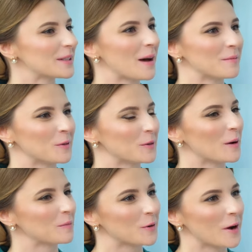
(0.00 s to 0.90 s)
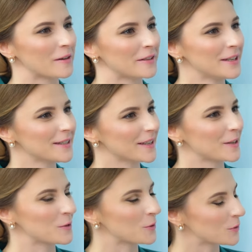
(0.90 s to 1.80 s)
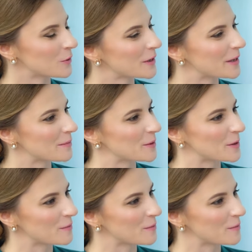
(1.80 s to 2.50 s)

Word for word: Of course. Or the fact that Islam is discussed a lot.